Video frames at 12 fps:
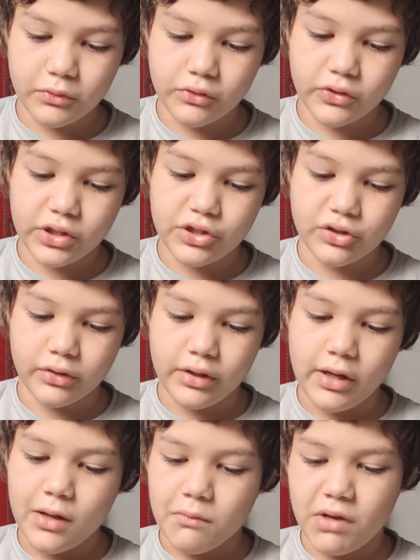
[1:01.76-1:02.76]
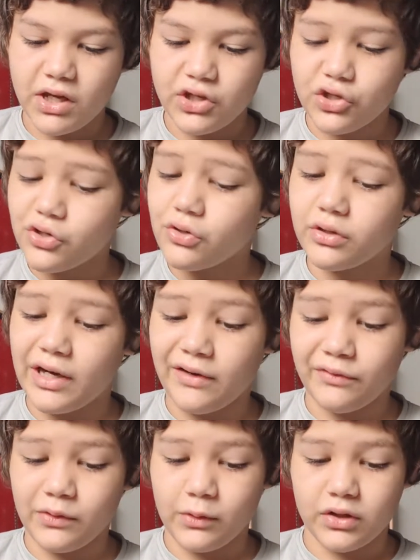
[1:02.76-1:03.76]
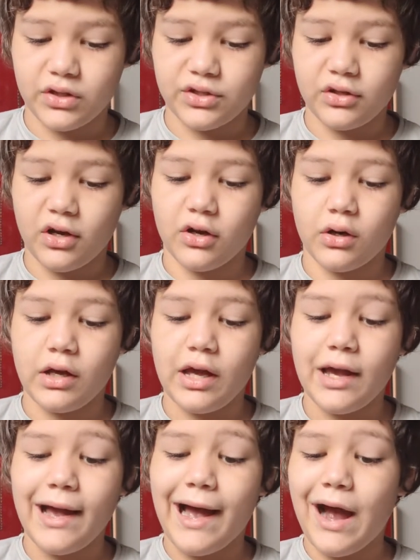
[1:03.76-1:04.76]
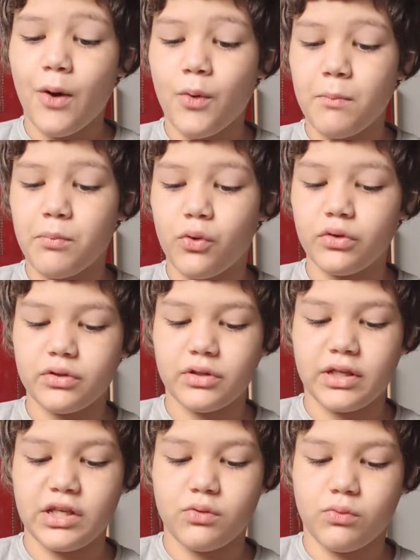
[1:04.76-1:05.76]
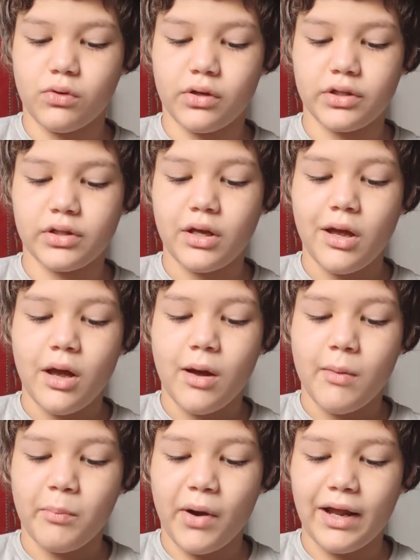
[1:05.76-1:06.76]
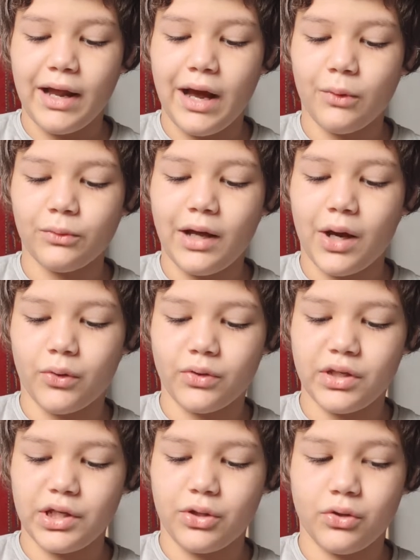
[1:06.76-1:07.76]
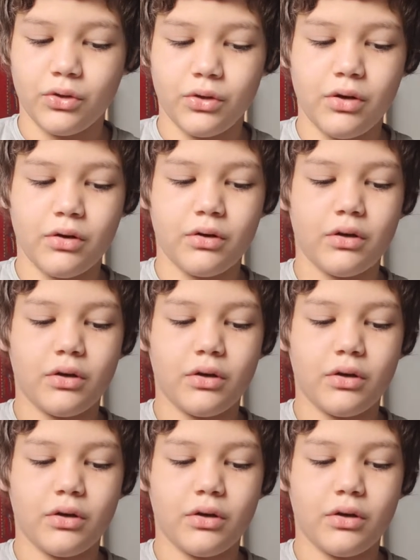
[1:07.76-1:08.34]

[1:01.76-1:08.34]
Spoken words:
creature made sure everyone saw how important he was by how loud he could